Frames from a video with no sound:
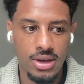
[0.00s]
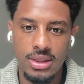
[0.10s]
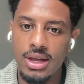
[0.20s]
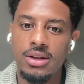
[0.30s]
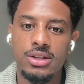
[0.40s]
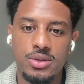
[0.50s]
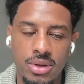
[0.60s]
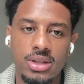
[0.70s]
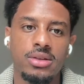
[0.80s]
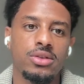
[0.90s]
That'll
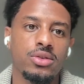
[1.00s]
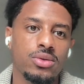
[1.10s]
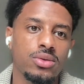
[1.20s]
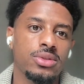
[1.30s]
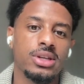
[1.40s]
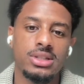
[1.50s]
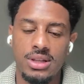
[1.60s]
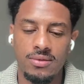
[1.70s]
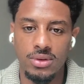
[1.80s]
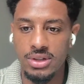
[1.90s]
explain the new things that
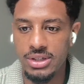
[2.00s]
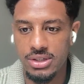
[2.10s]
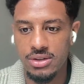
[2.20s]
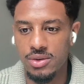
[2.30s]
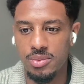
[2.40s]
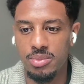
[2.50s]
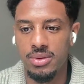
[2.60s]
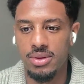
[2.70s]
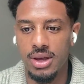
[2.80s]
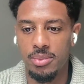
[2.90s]
they've released, the new
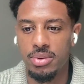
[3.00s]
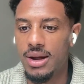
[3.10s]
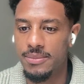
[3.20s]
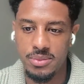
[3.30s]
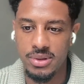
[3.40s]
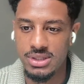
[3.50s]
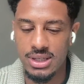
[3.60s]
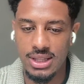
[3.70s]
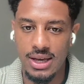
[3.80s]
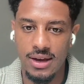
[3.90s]
like problem spaces
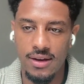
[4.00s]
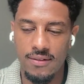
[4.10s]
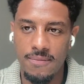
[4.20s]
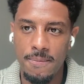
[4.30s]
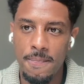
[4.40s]
that they have.